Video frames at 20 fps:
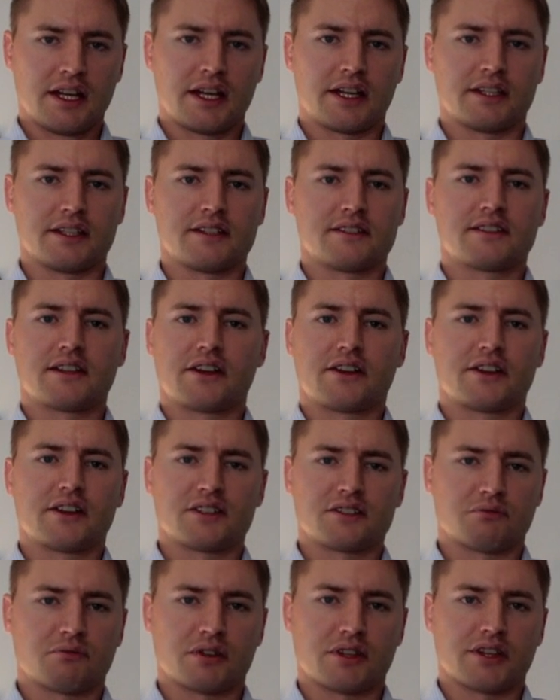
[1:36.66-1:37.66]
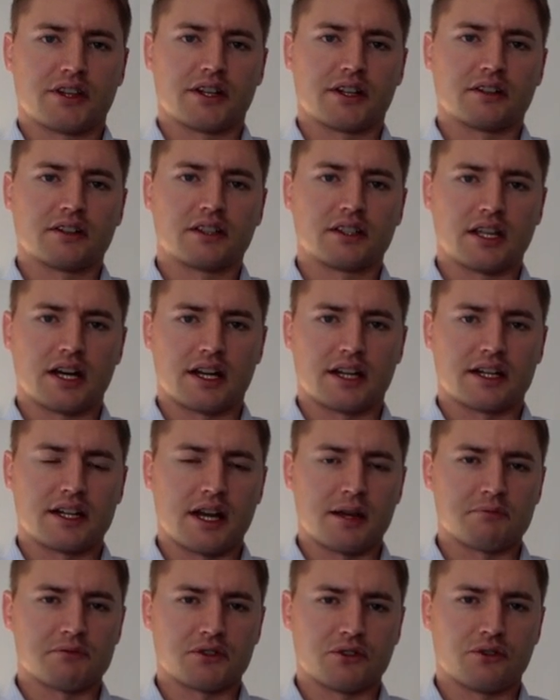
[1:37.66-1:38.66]
and these areas where they're a lot of
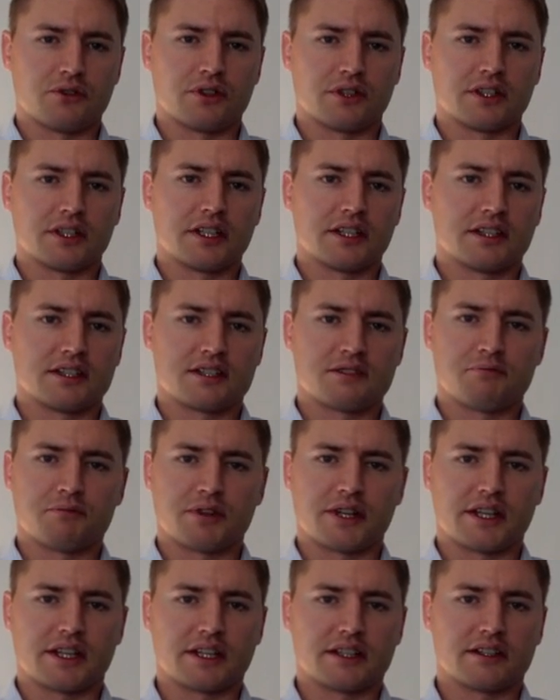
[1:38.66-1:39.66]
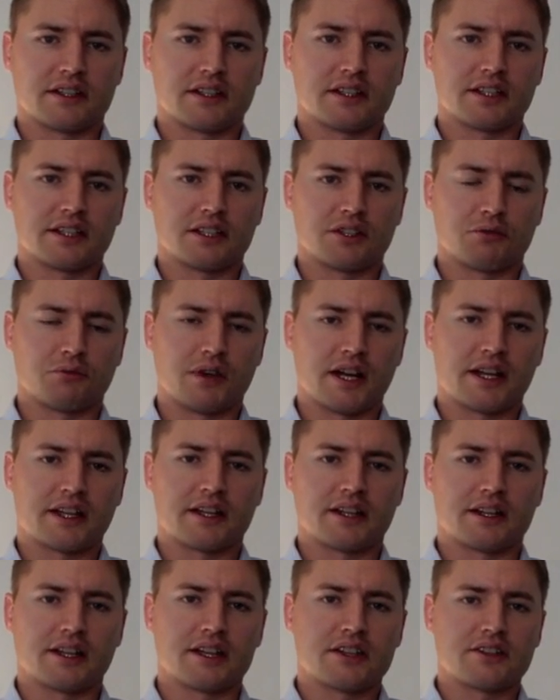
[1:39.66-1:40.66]
times going in the spring into wet
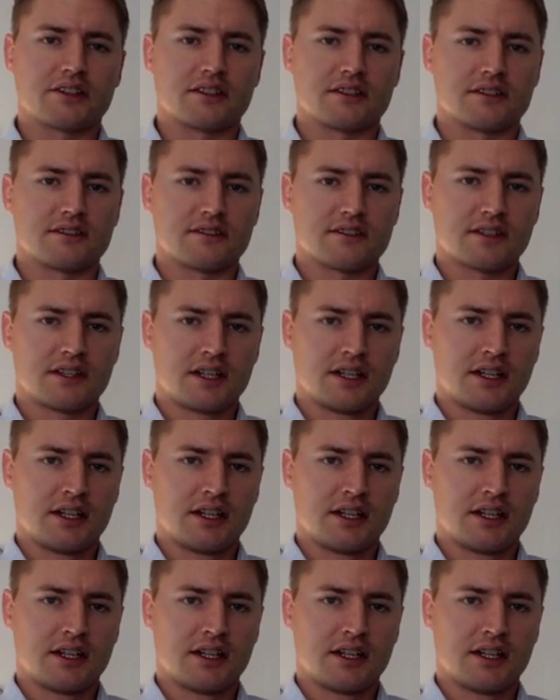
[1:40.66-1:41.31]
conditions,